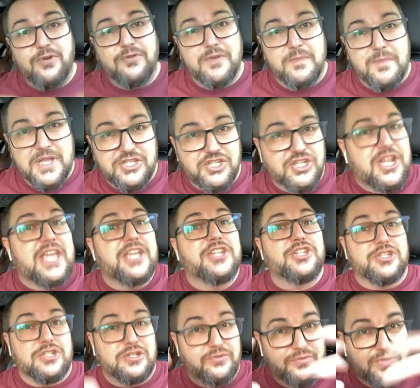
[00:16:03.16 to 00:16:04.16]

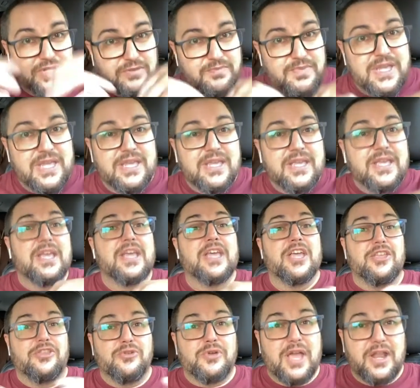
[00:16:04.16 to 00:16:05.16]
imagination with me,
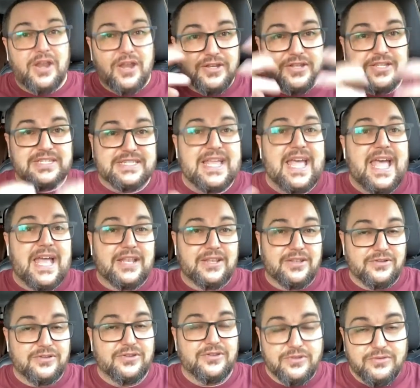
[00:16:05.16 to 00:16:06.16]
you can understand.
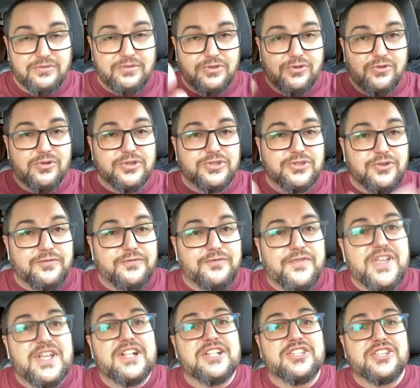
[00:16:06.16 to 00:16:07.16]
You also
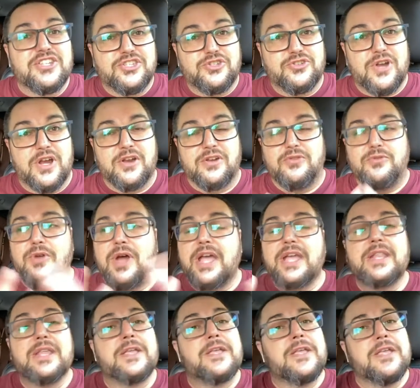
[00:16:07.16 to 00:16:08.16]
feel the struggle, right?
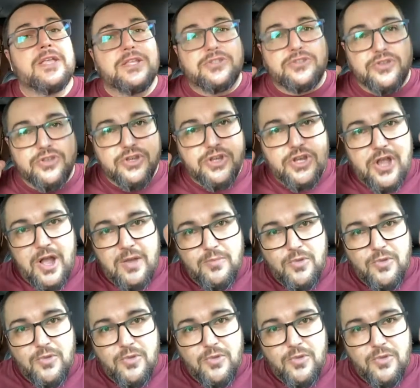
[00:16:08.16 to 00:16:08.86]
So you come